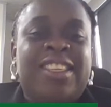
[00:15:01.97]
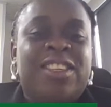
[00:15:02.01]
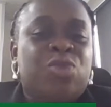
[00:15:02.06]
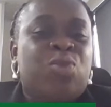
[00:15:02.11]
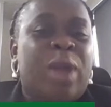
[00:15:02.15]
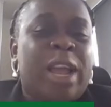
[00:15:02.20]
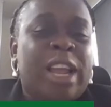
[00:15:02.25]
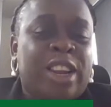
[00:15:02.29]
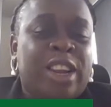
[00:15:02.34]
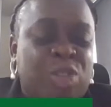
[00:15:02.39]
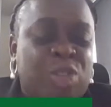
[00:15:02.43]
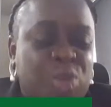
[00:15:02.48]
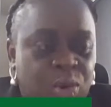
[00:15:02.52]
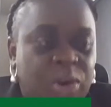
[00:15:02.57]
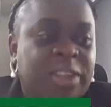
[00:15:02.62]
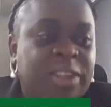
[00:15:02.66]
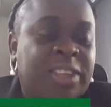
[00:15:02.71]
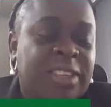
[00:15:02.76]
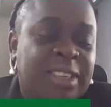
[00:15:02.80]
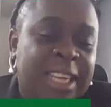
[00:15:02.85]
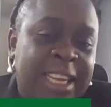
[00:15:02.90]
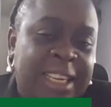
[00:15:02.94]
this is where
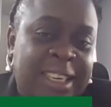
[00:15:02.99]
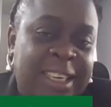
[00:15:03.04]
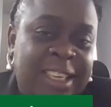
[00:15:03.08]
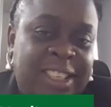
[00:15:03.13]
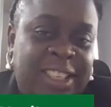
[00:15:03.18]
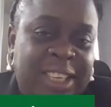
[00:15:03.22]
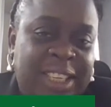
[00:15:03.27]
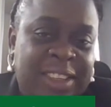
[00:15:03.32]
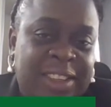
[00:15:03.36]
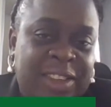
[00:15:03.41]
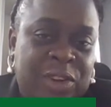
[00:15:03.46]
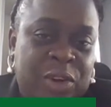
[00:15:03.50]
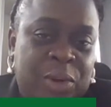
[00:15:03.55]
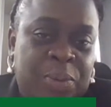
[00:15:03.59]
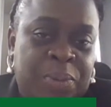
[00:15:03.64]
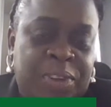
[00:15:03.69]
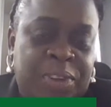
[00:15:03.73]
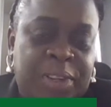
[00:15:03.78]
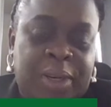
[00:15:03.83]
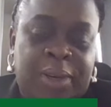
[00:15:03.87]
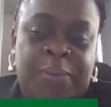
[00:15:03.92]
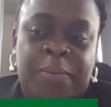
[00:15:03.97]
gross negligence
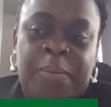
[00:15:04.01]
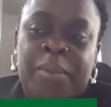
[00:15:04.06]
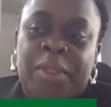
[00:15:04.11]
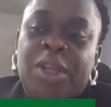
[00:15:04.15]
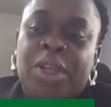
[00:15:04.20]
comes in.